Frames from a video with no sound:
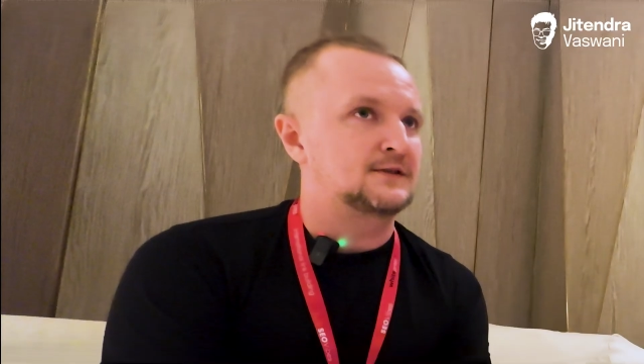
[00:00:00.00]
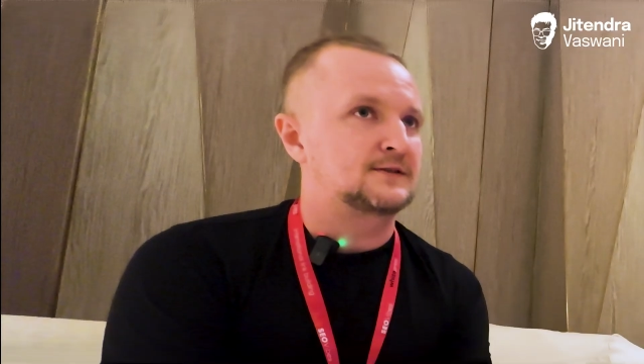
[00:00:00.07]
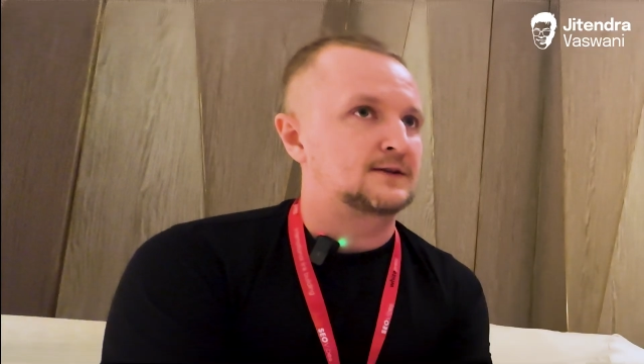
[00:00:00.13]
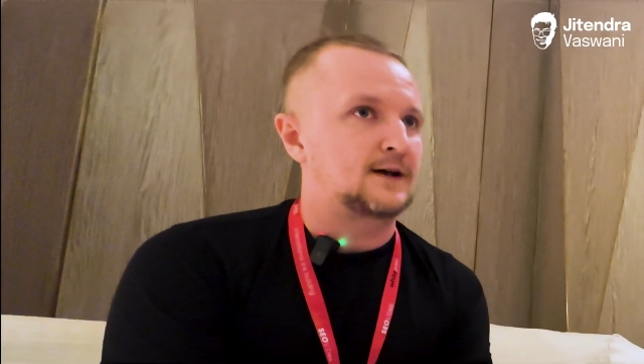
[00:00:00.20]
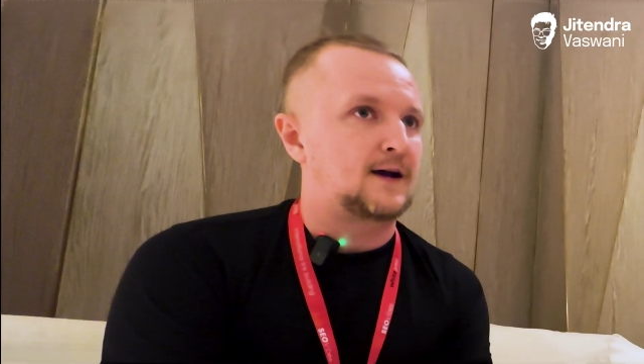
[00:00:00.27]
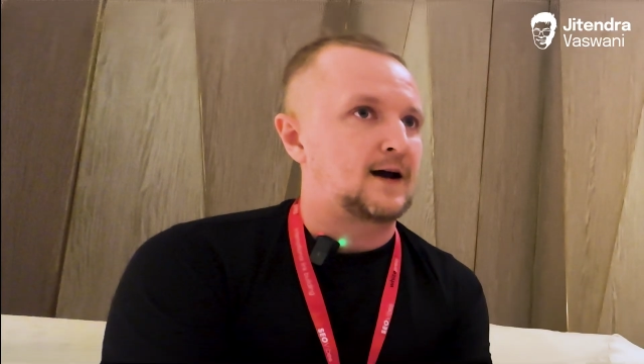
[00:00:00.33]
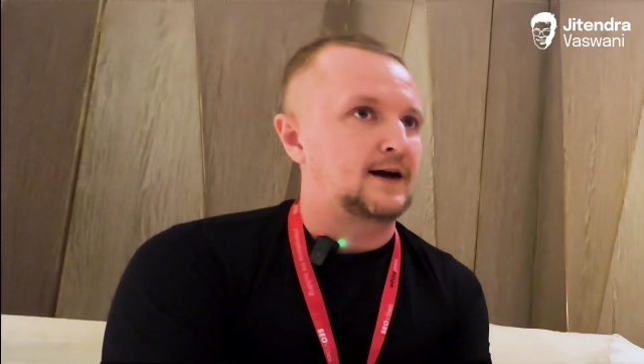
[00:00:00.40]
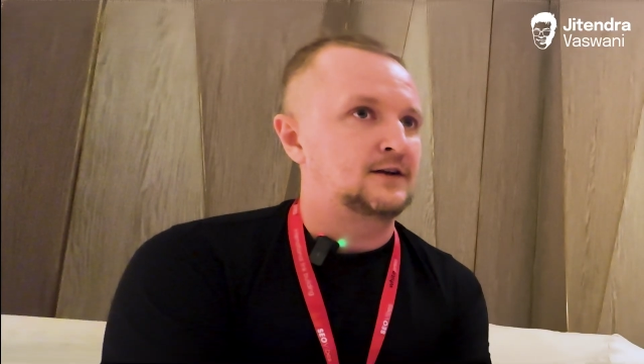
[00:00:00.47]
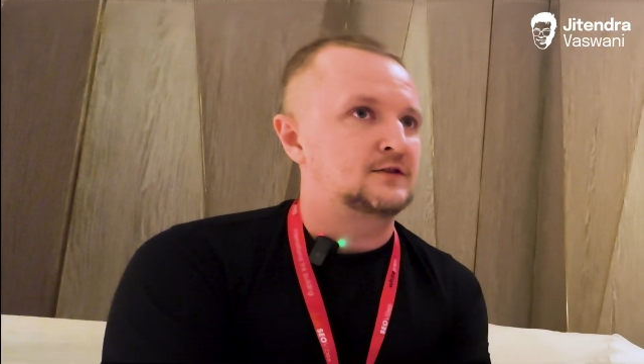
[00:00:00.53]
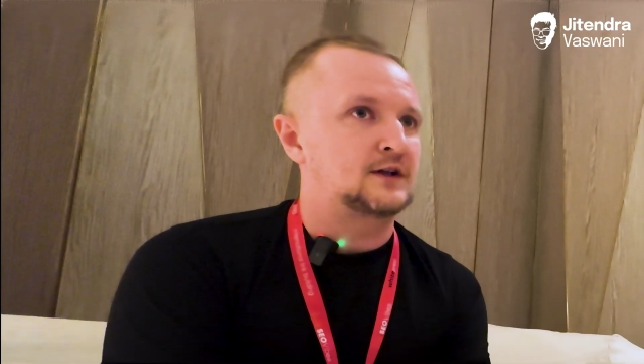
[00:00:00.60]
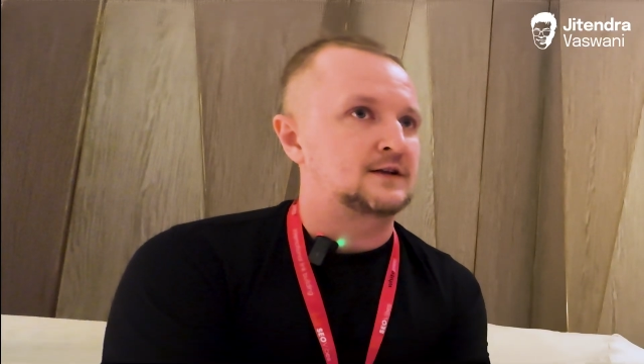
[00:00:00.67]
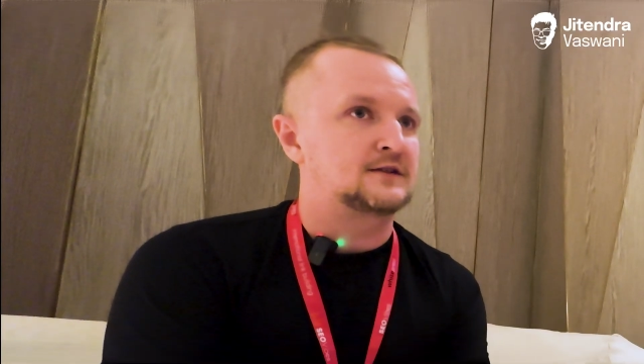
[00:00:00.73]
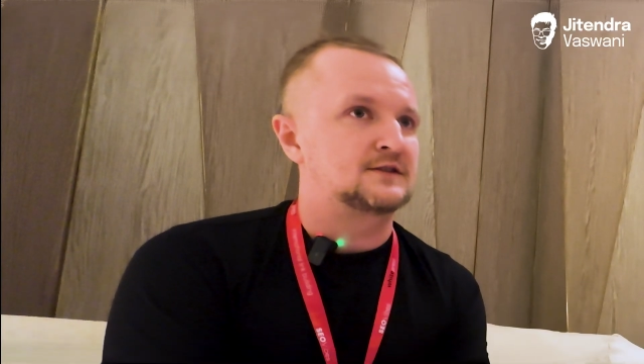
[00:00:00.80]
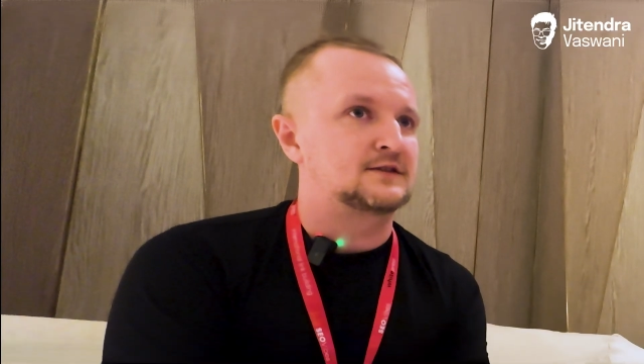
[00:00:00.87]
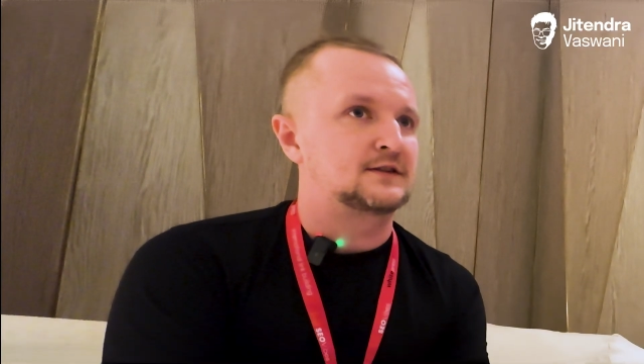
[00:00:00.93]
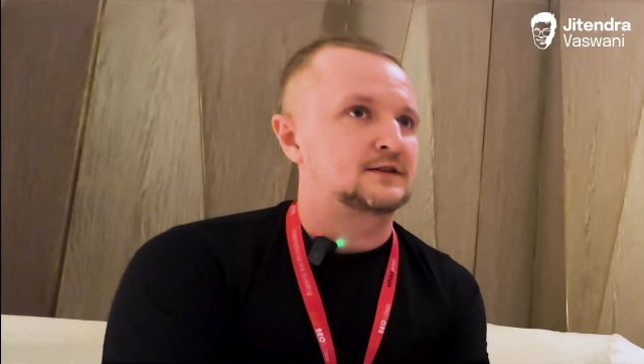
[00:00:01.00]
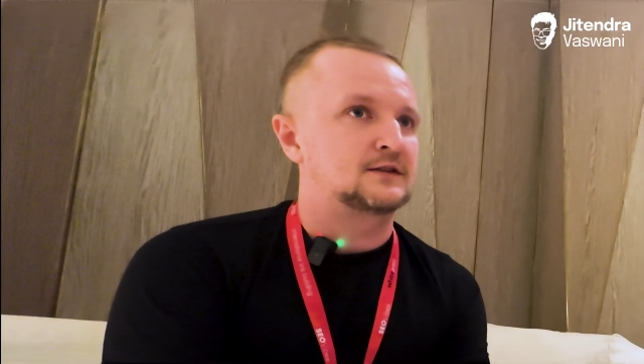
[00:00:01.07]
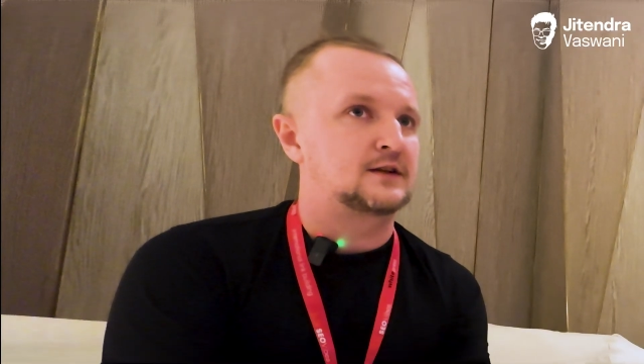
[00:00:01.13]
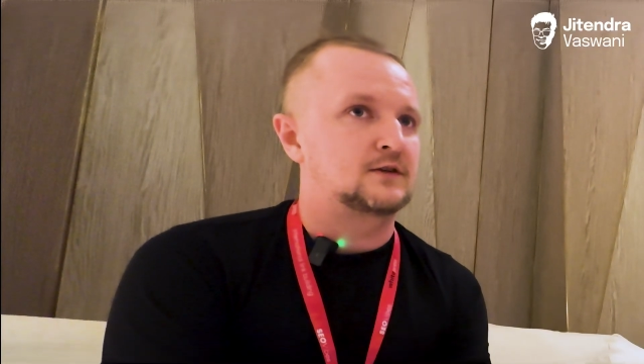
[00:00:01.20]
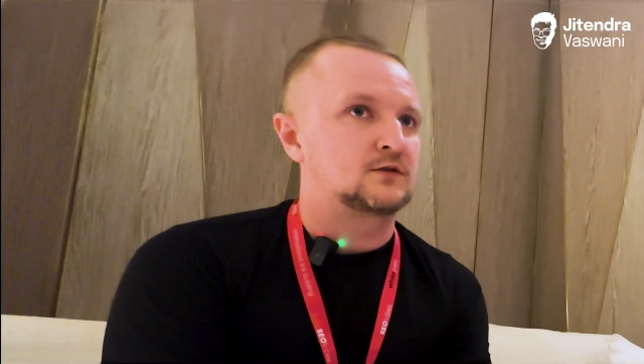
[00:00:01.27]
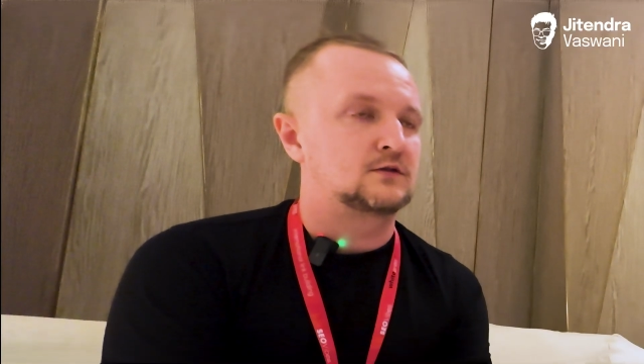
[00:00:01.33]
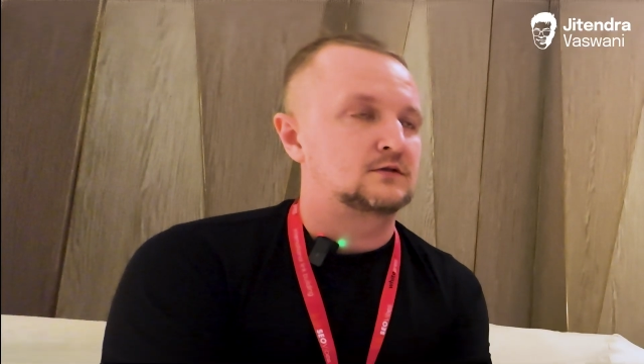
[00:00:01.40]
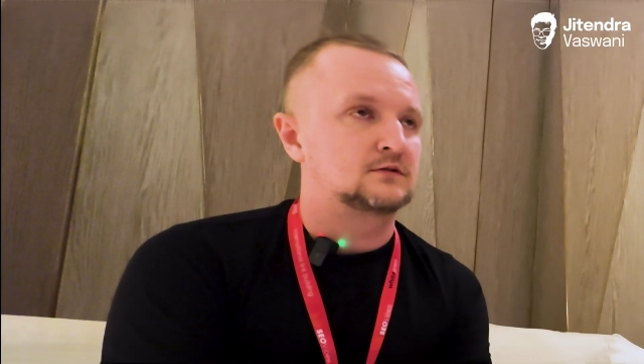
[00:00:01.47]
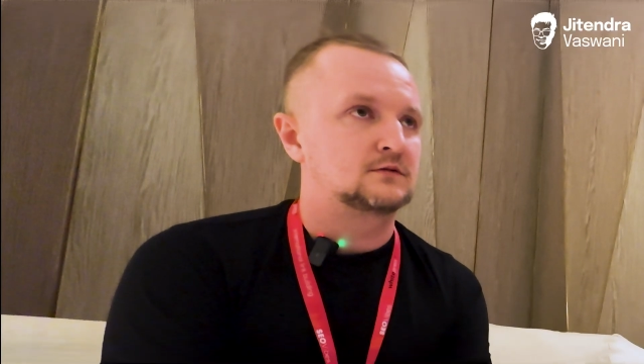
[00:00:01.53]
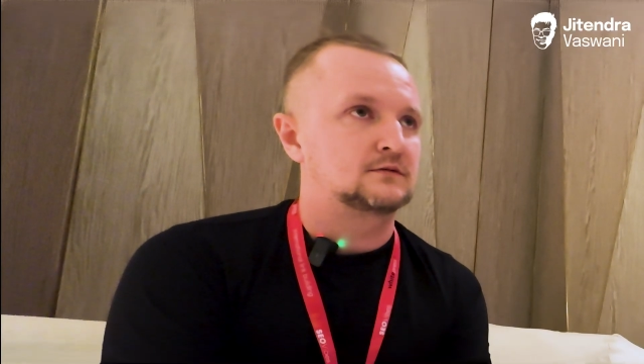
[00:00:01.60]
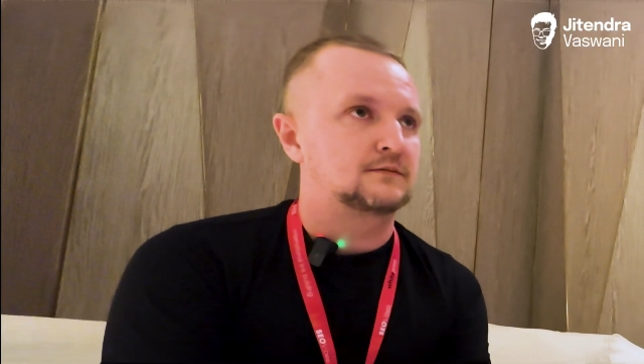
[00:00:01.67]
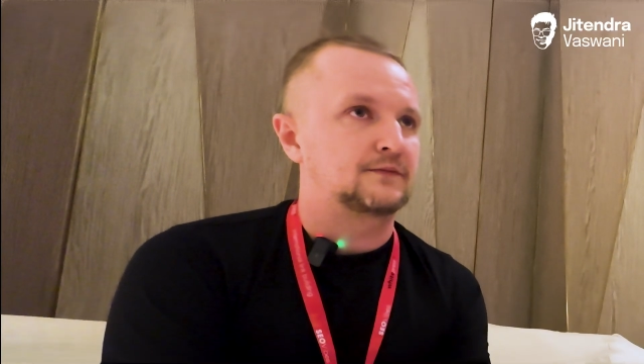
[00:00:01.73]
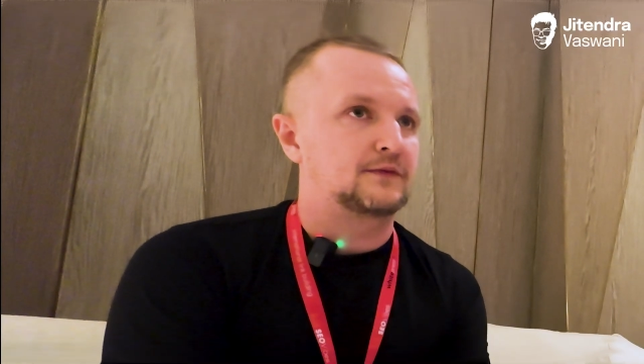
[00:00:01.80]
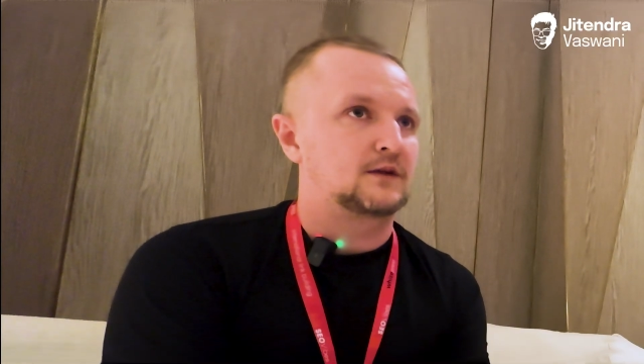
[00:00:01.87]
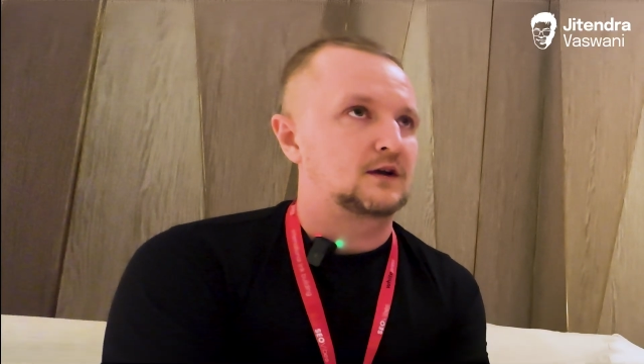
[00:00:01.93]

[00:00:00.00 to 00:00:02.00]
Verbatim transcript: honest, I didn't understand it at all.